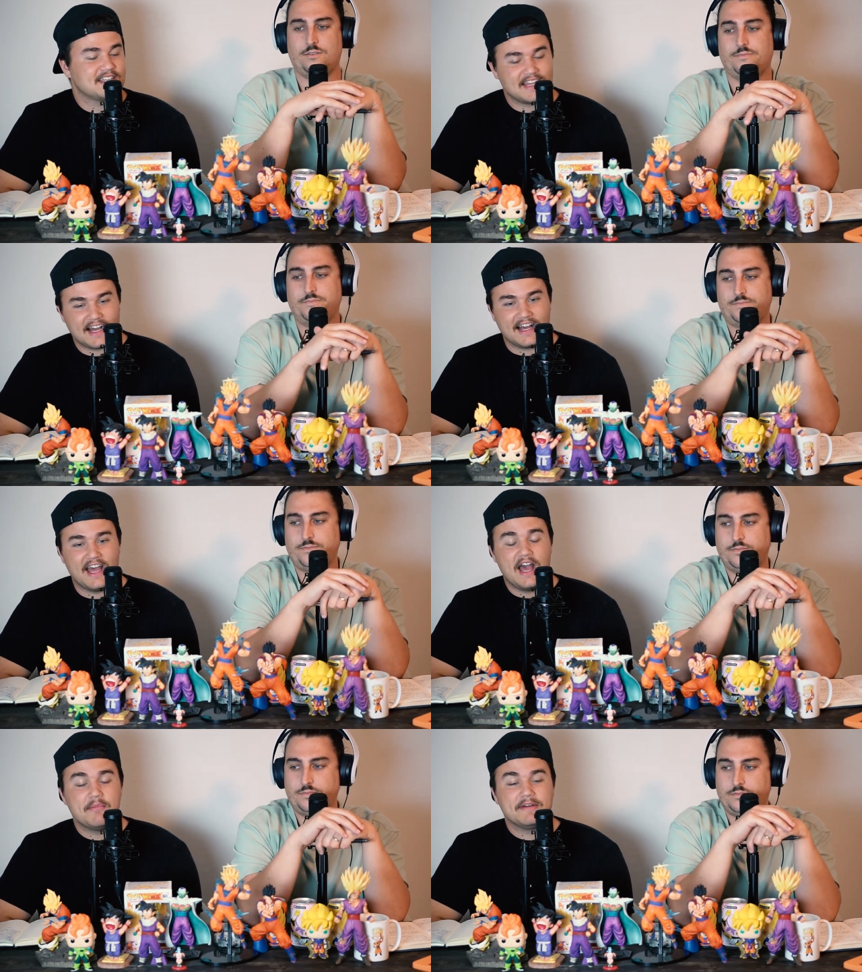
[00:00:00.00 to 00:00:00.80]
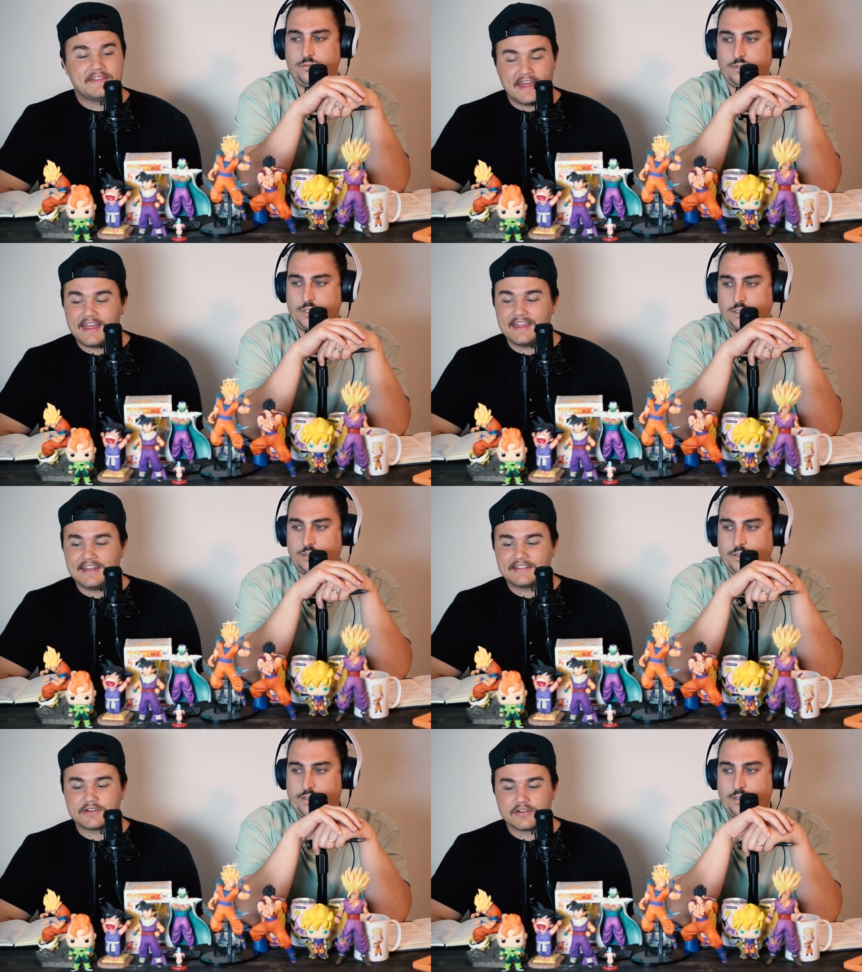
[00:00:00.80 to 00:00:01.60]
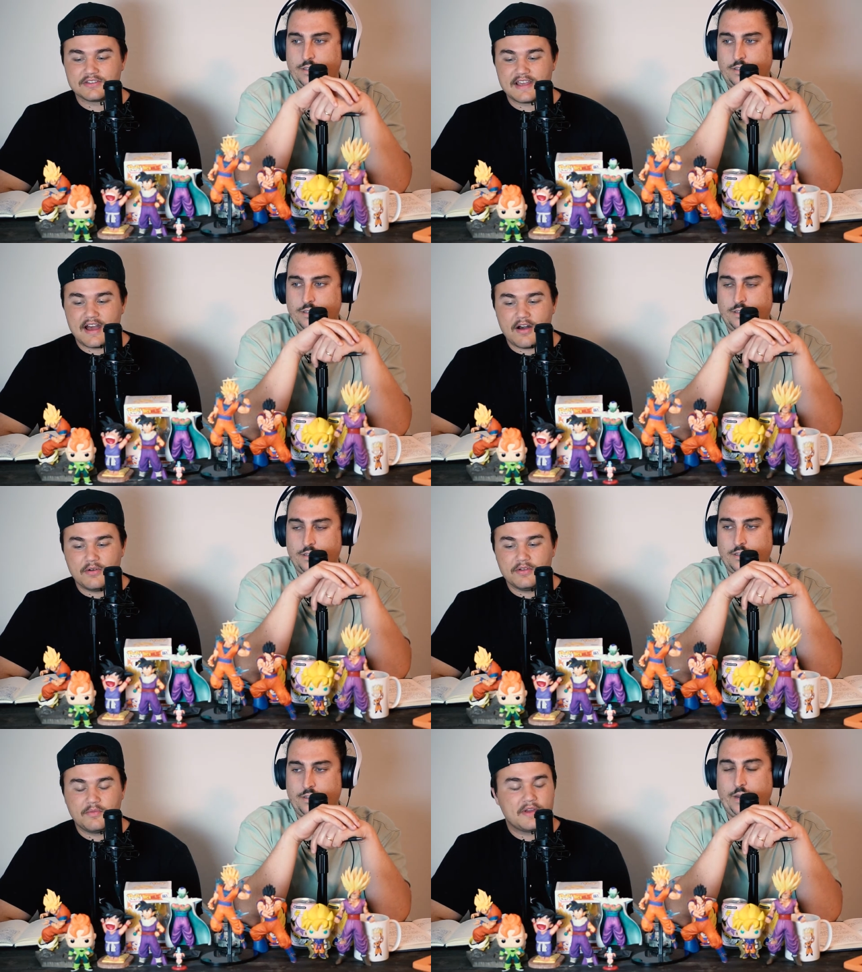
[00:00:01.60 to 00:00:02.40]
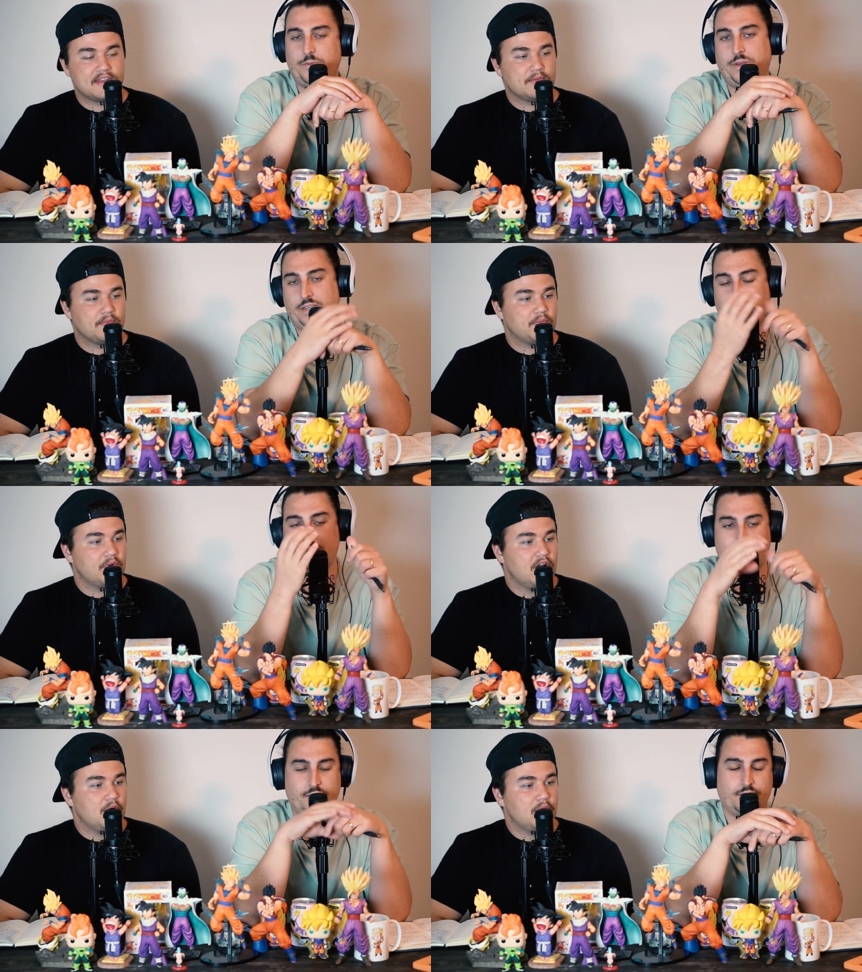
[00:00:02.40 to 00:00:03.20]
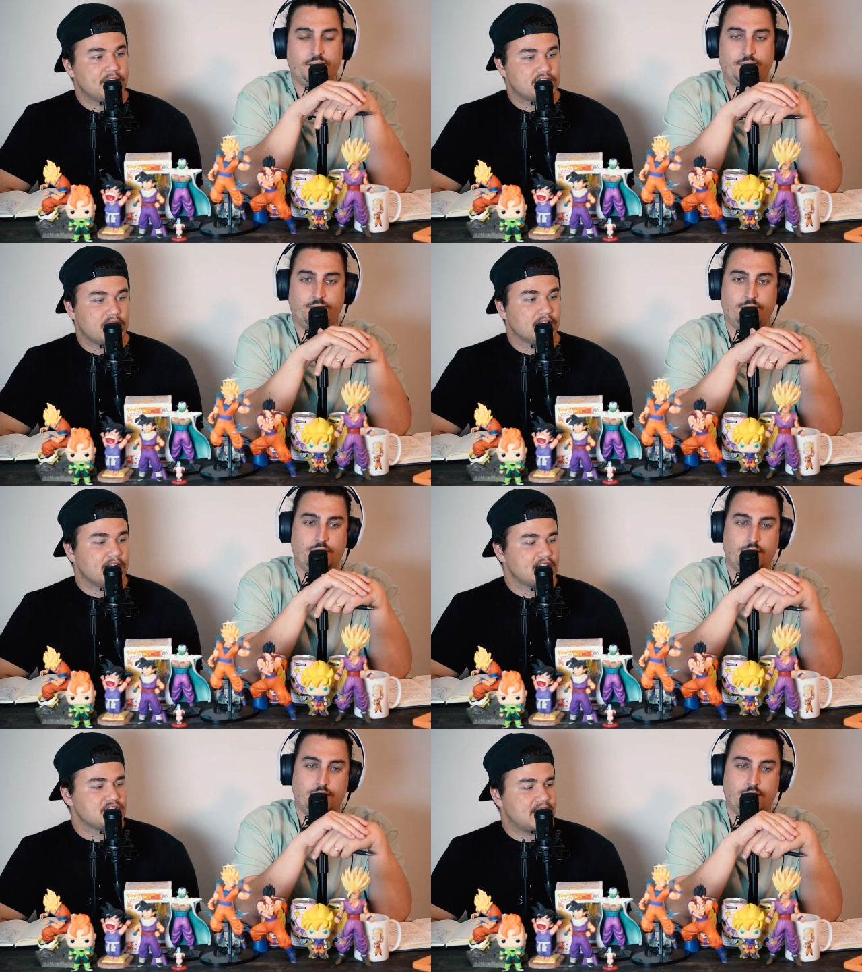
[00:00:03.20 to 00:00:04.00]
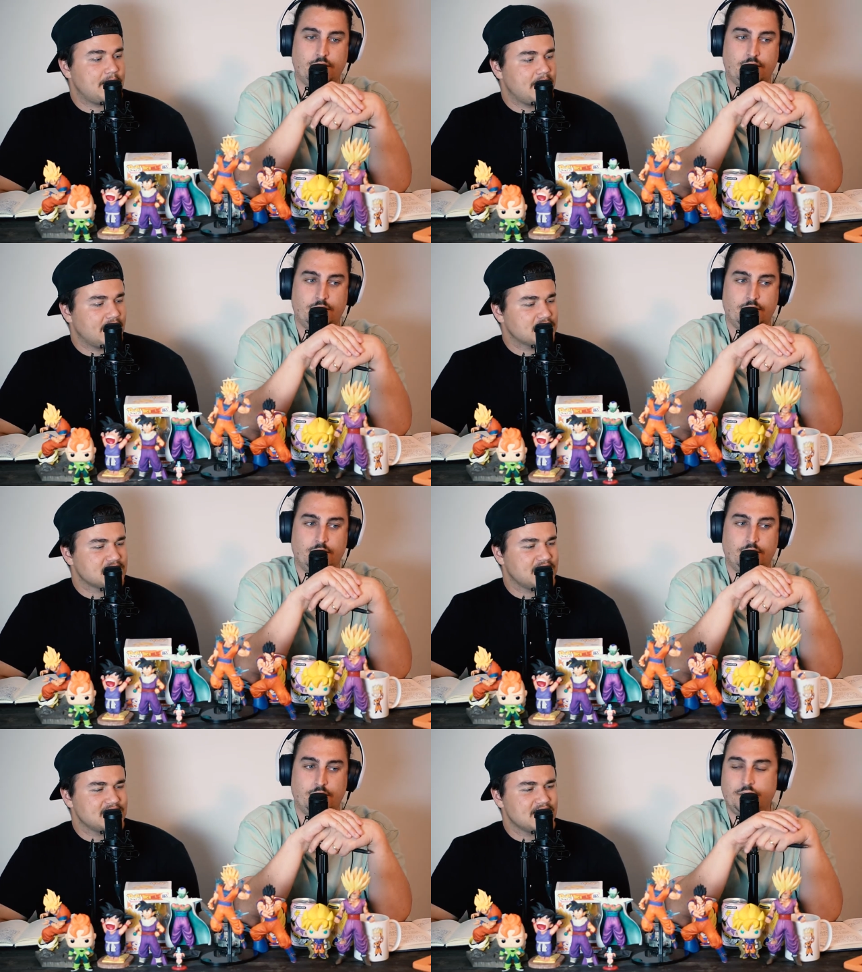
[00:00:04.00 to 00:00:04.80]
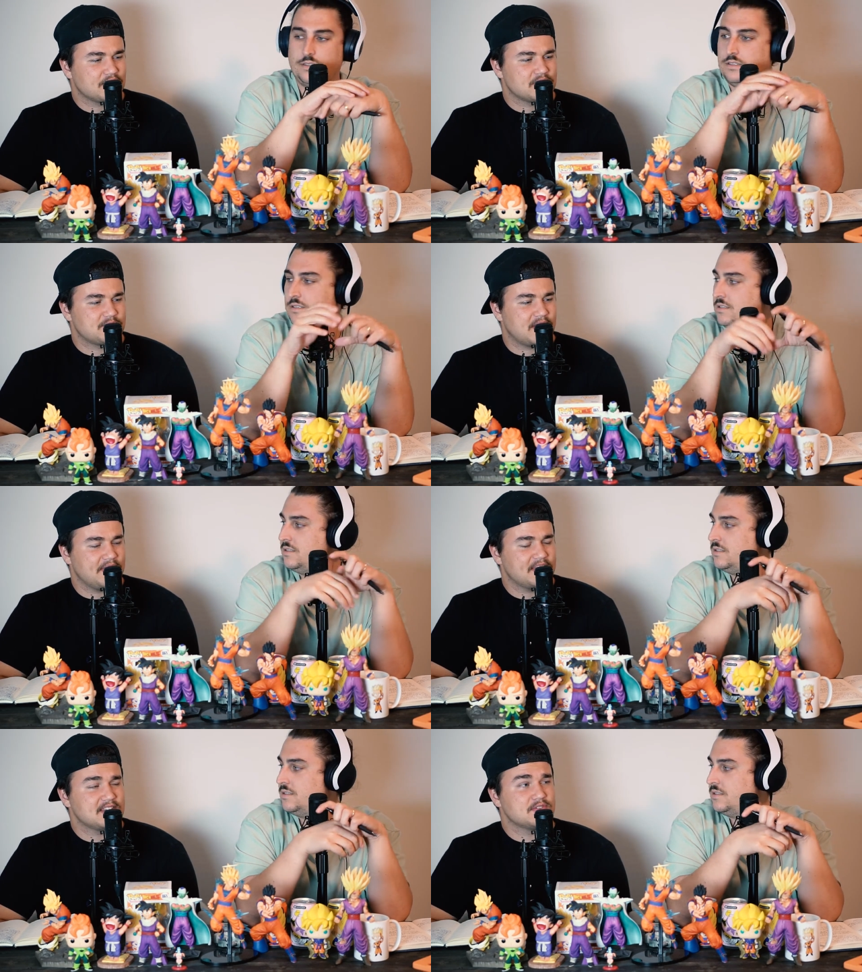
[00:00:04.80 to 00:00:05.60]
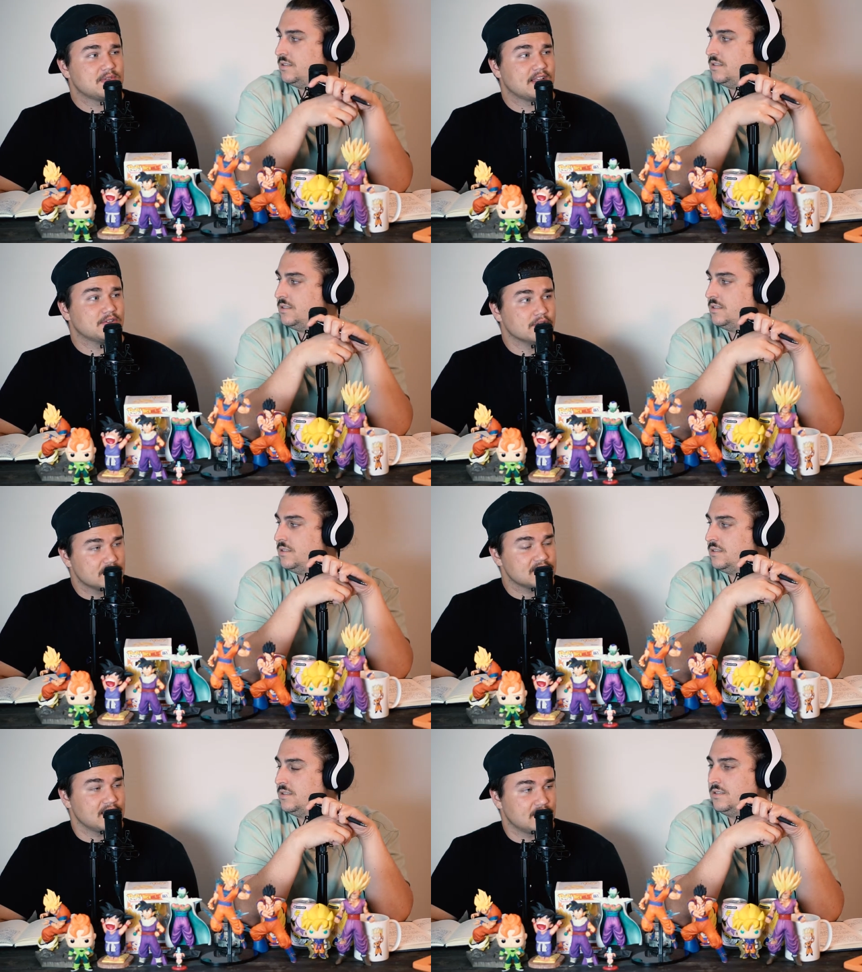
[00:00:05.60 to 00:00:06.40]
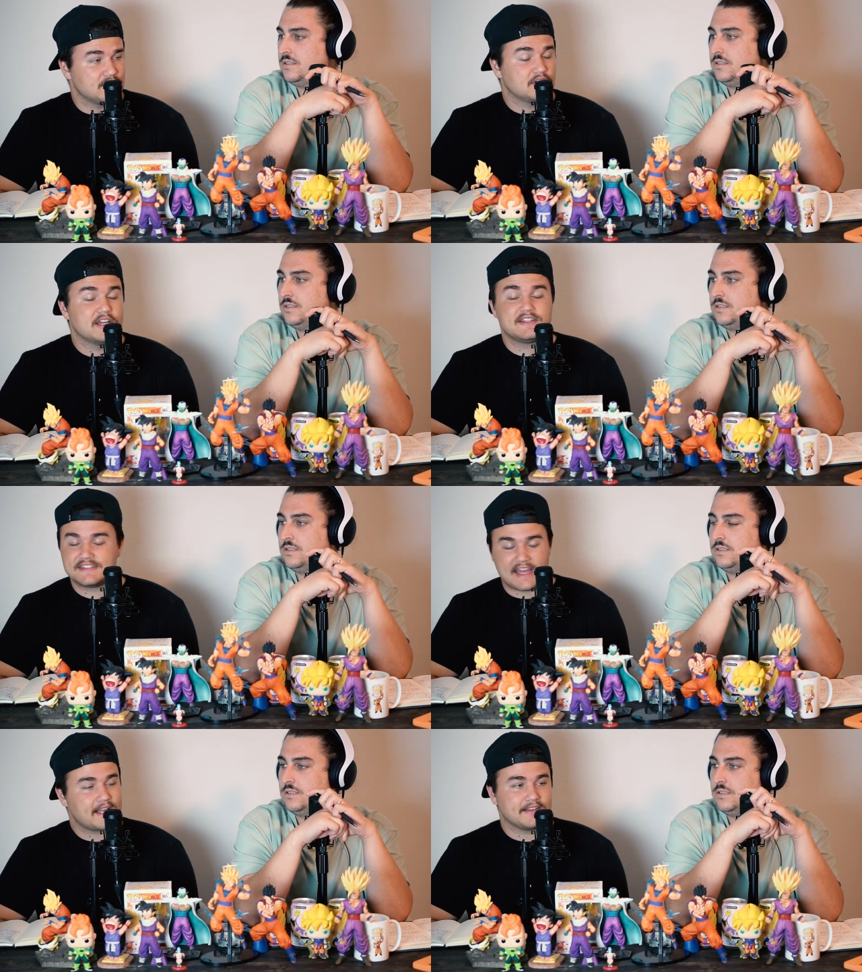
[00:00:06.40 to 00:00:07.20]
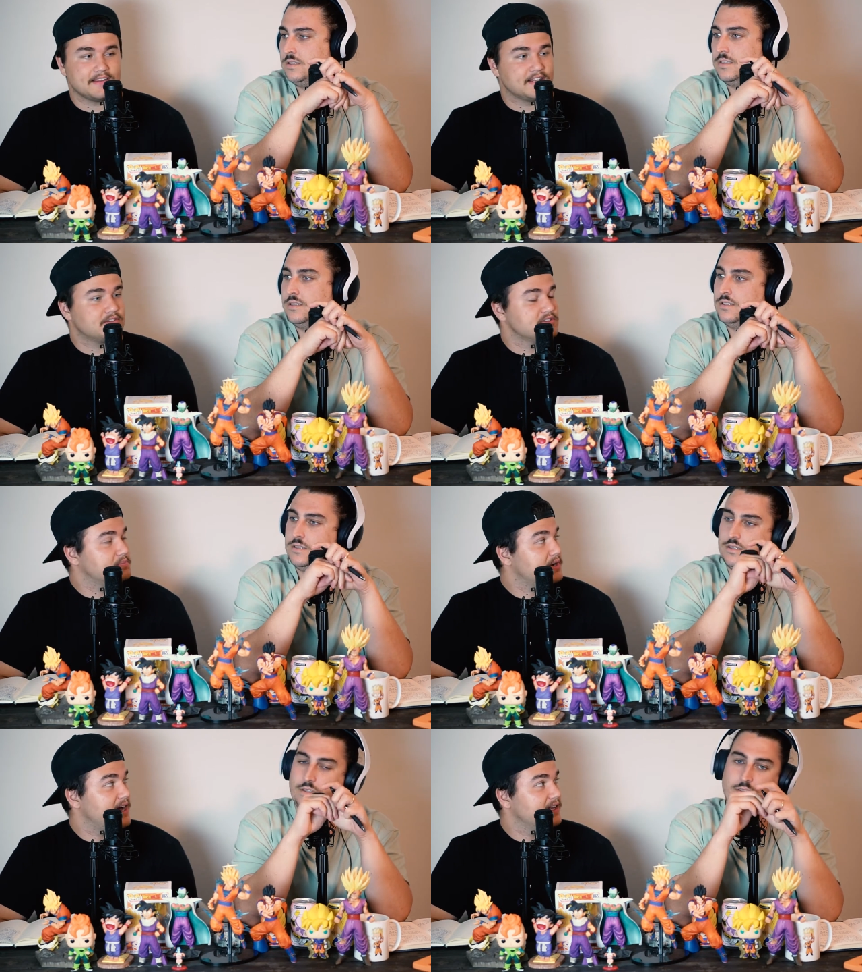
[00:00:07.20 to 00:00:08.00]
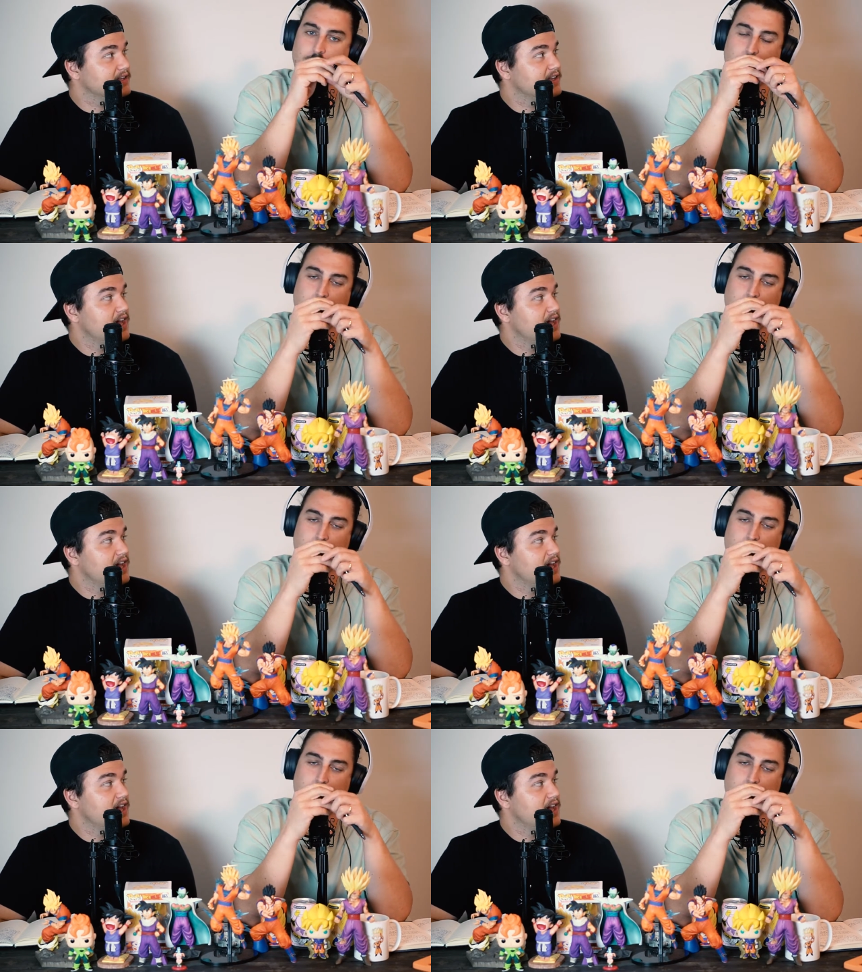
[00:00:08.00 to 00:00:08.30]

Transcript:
Speaker 1: as the oh. guy. But then it turns out when, that would make a lot of sense. When the trailer actually came out, I was like, "That's not Chris Pratt. That's a dude that looks like exactly like Chris Pratt."